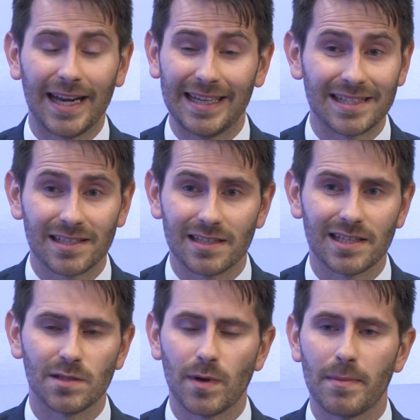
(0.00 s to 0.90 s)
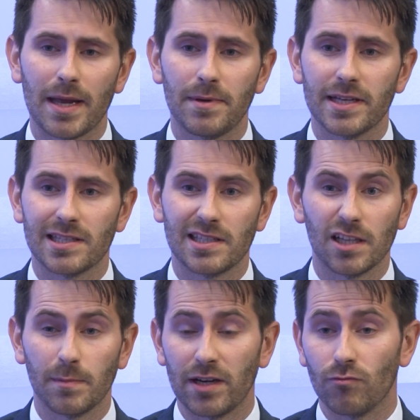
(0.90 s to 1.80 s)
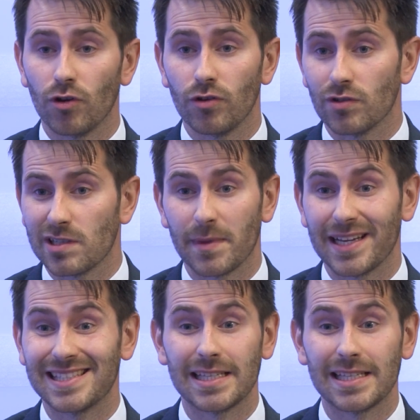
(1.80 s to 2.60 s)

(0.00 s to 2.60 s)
instances where maybe it's still being run or something